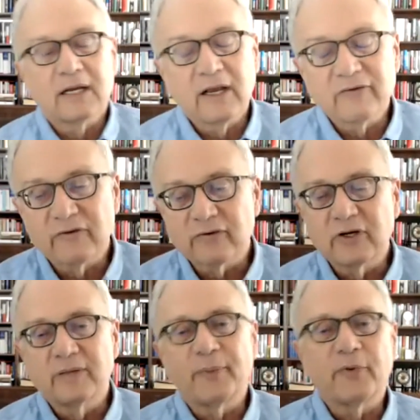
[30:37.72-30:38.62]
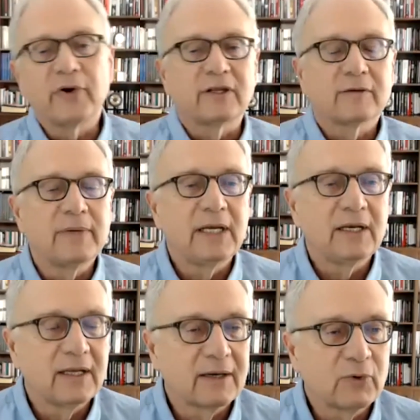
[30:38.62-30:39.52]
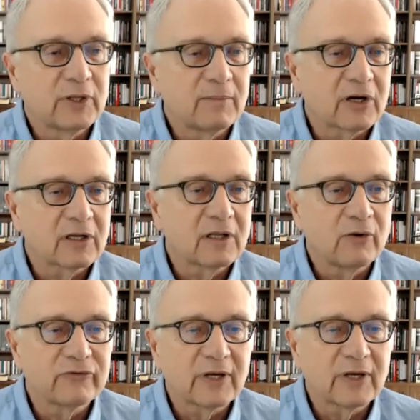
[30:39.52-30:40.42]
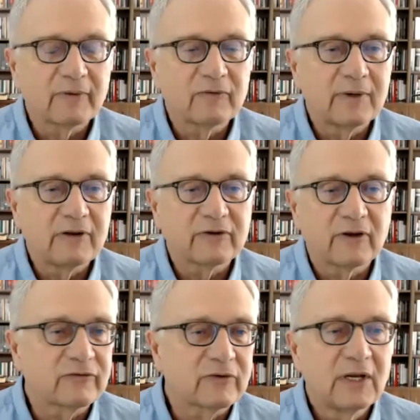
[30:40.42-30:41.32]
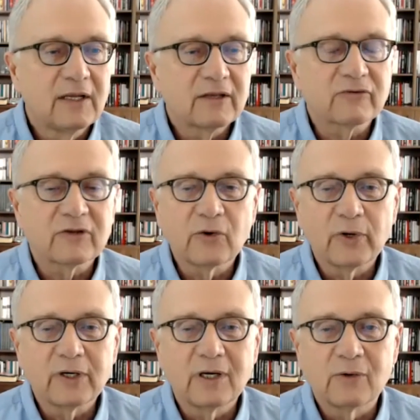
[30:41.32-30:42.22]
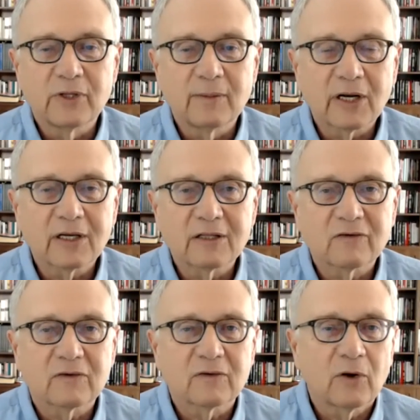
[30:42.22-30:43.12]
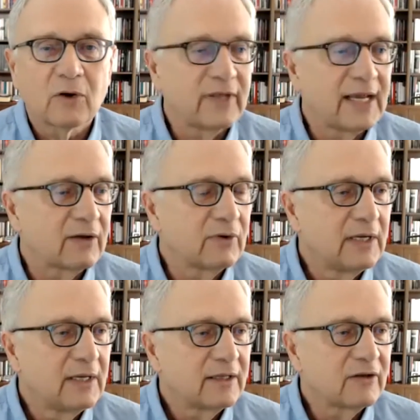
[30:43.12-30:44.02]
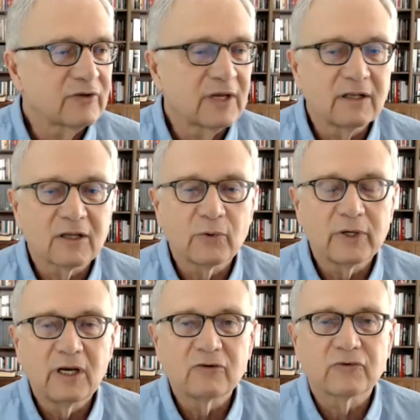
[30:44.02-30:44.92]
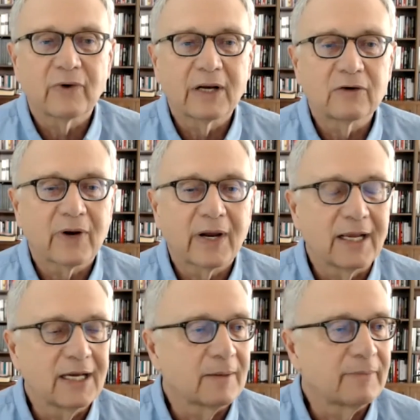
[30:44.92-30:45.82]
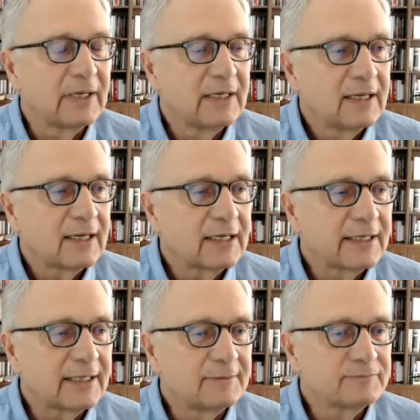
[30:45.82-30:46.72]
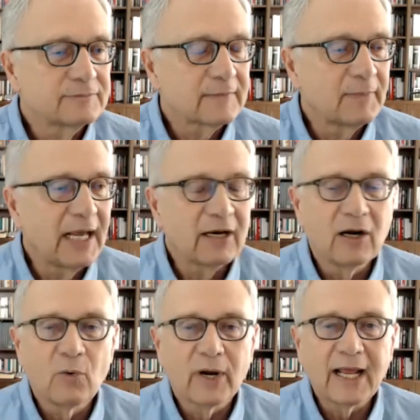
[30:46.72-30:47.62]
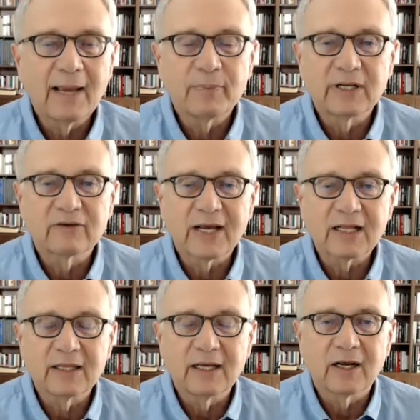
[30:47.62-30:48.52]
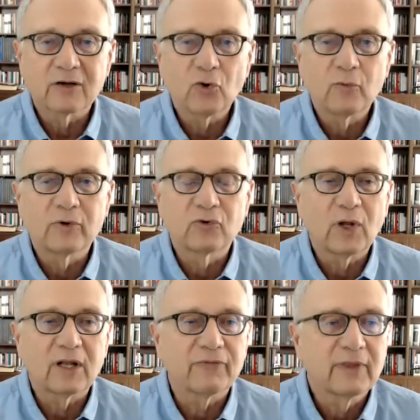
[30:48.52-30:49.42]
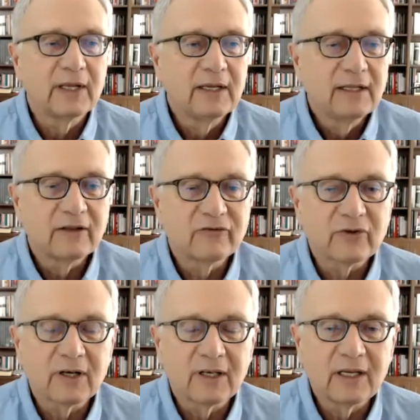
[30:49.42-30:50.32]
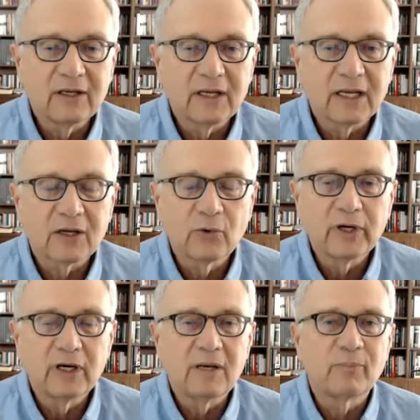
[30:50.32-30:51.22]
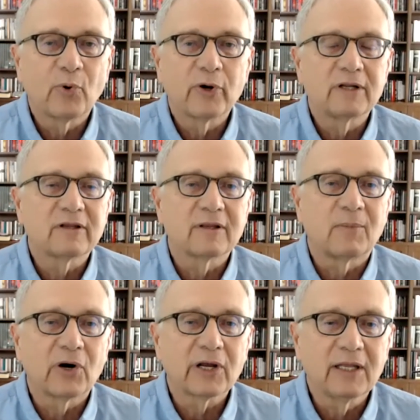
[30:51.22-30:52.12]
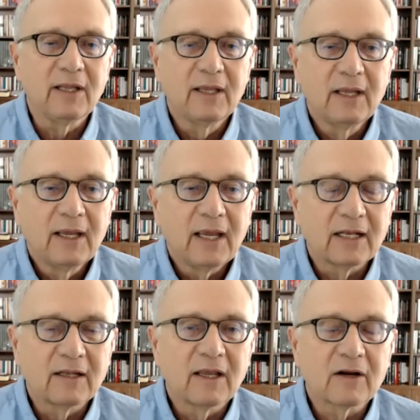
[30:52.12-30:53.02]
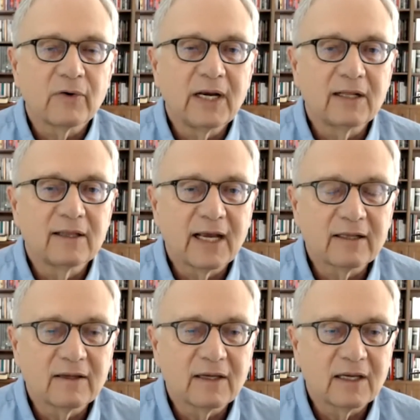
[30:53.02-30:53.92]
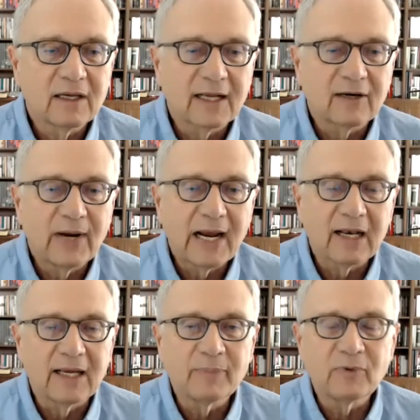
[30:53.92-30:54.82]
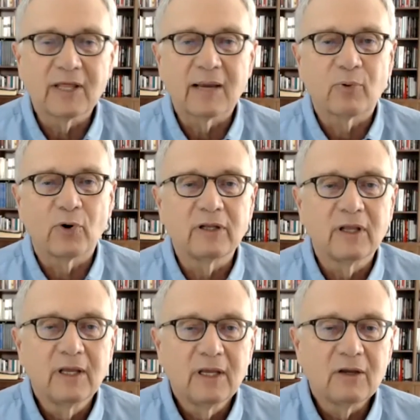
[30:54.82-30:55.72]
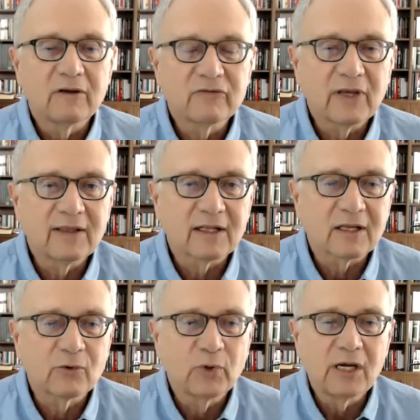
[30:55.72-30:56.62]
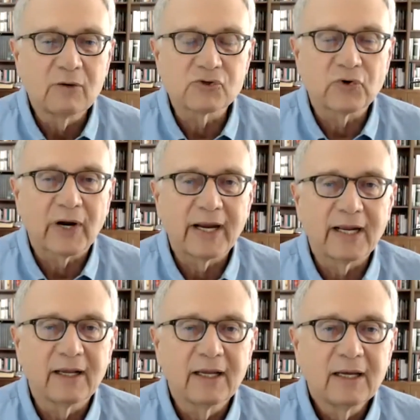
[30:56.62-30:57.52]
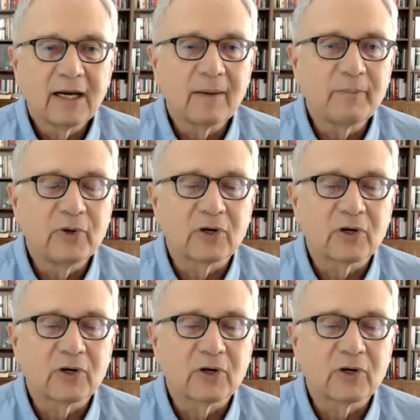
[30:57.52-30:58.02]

I guess that's a good point. I mean, when the market goes up, everybody says there's liquidity. When the market goes down, they say liquidity is drying up. I mean, I don't know what happened exactly on October 12th that suddenly liquidity poured into the market and created that rally. Up to that point, you could say that liquidity was drying up.